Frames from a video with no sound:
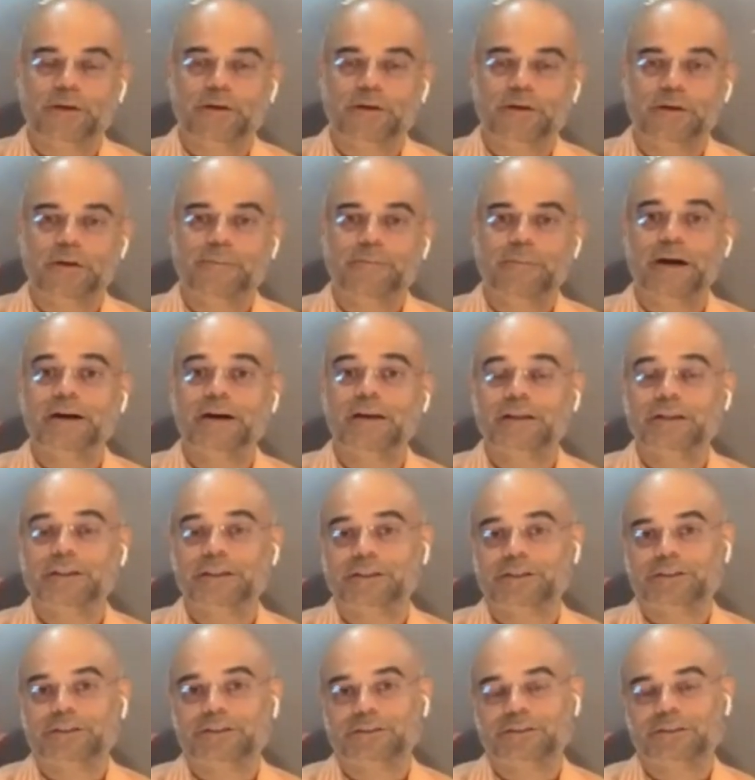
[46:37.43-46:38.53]

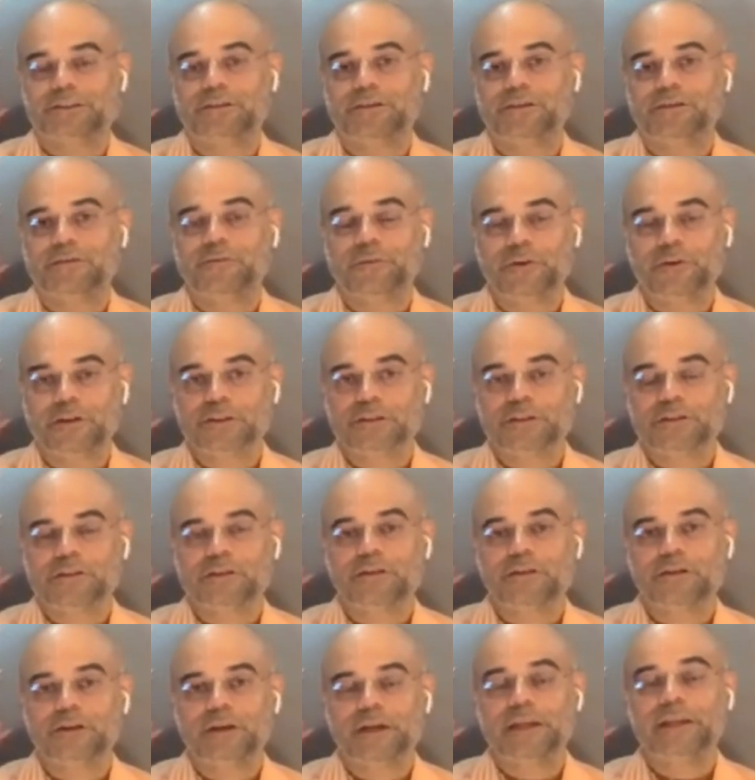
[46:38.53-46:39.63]
Bangladesh was
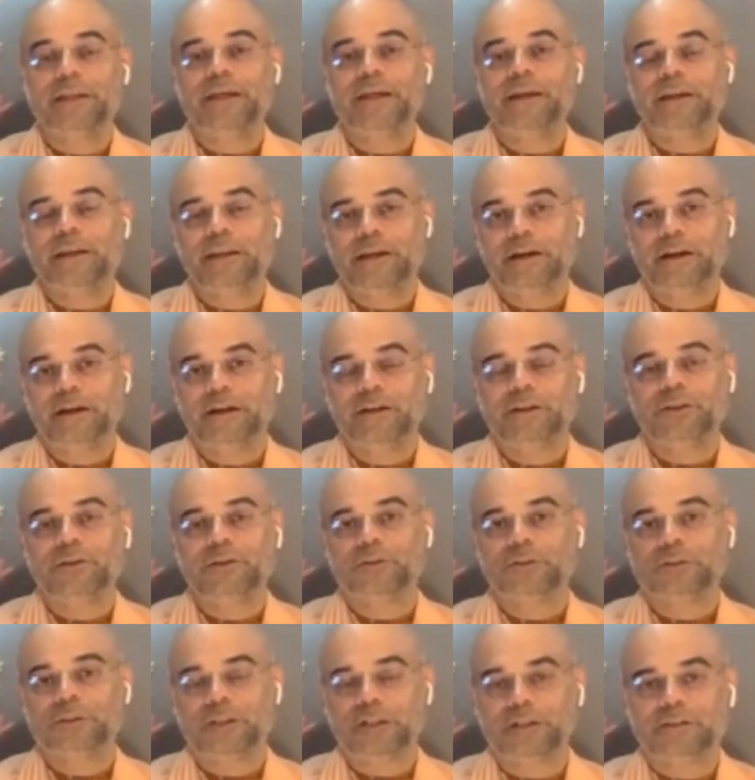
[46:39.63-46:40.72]
in India in
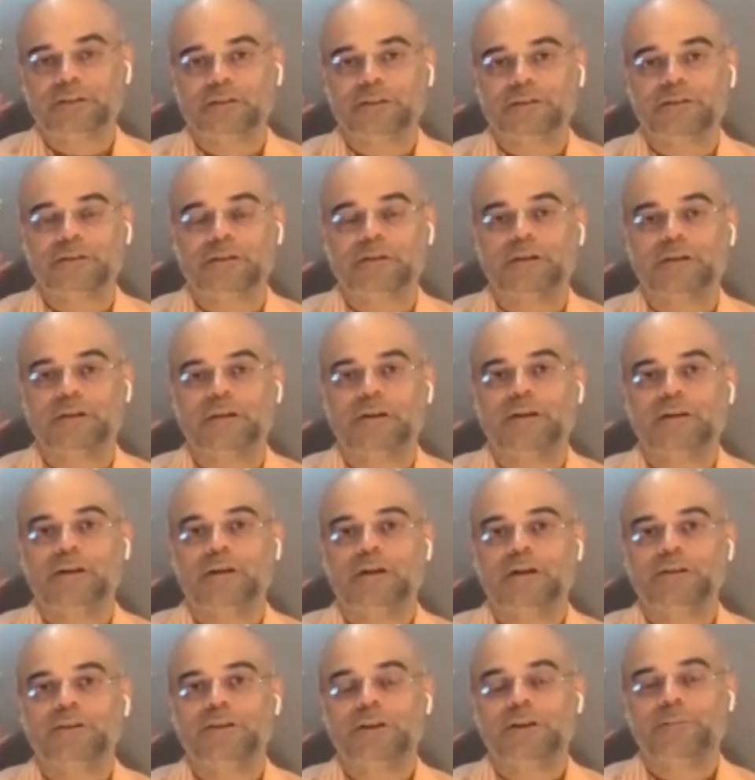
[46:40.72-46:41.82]
those days.
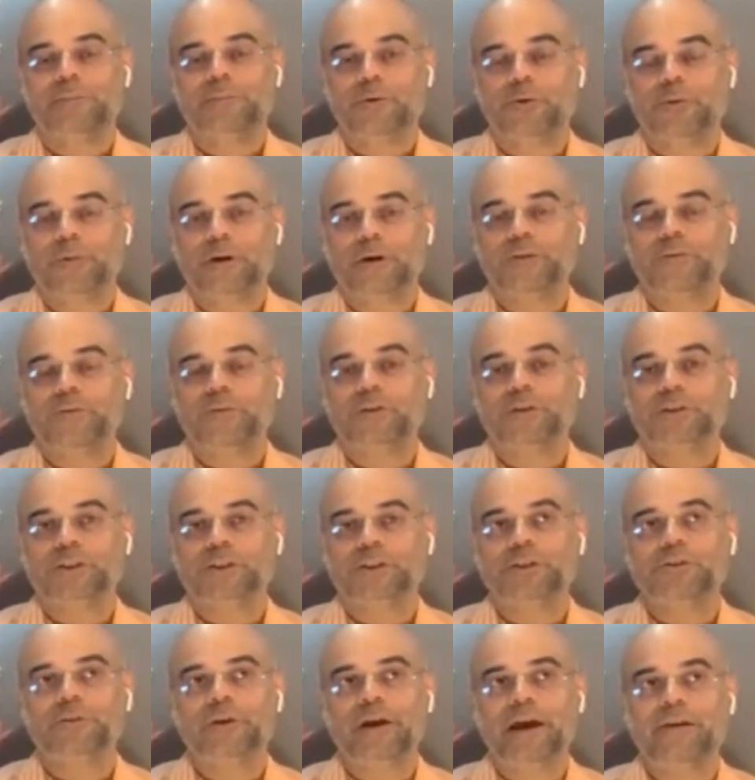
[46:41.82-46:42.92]
Srila Prabhupada wanted
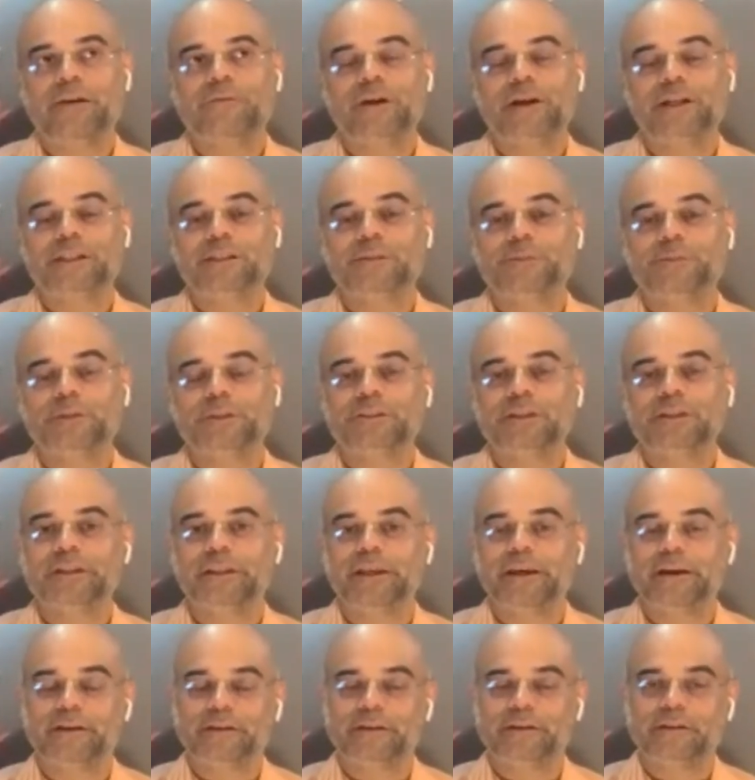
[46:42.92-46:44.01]
to have an exhibition there.